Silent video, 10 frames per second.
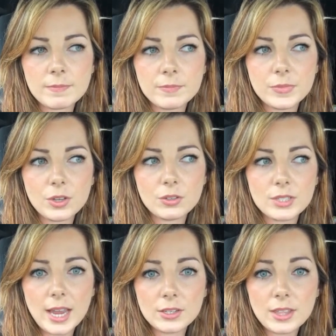they'll
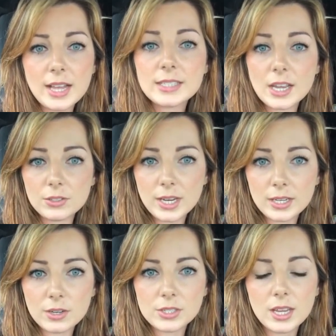that's how you
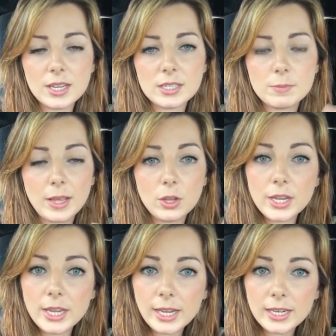diagnose it, is by
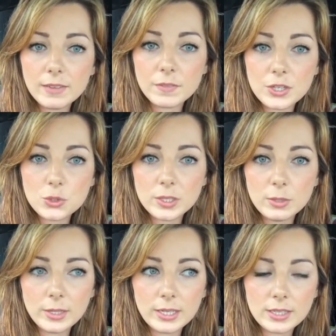looking at it
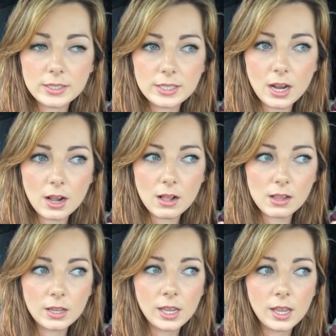visually. We can
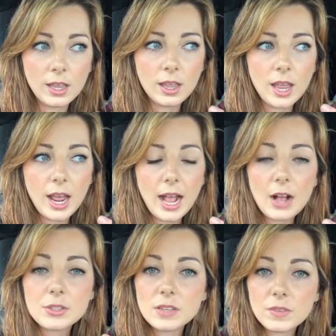tell
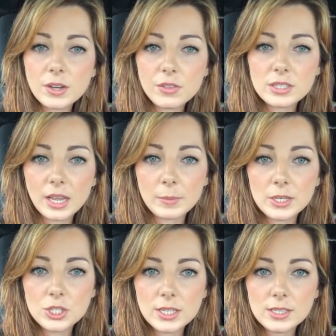how severe the
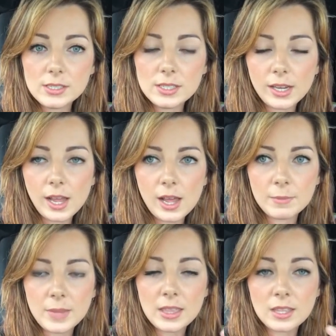damage is,
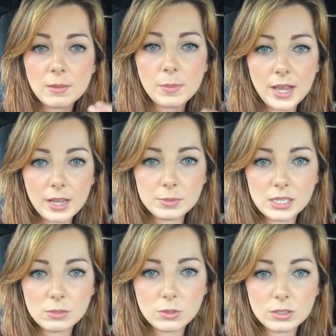and then the
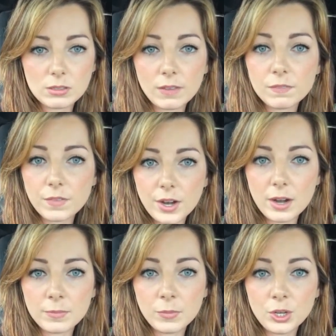biopsies will
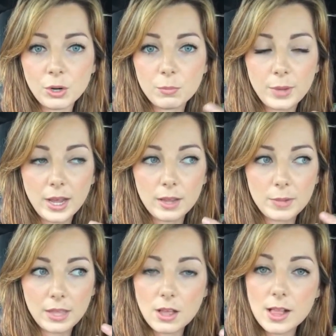confirm, you know, by
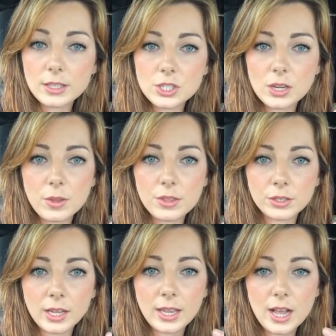pathology whether or
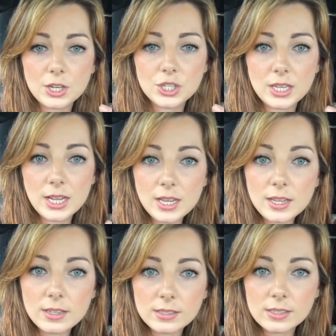not it actually
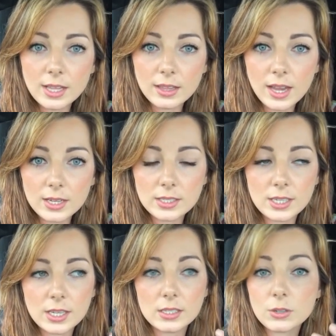is celiac
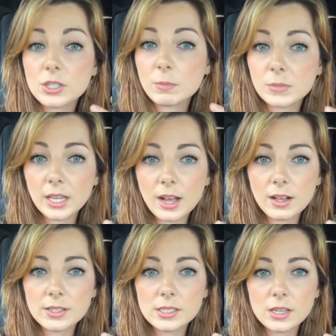disease or something
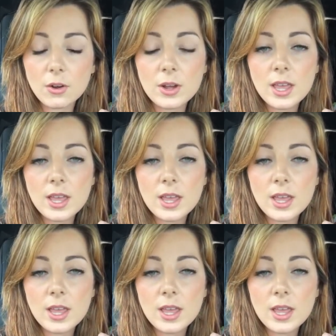else. So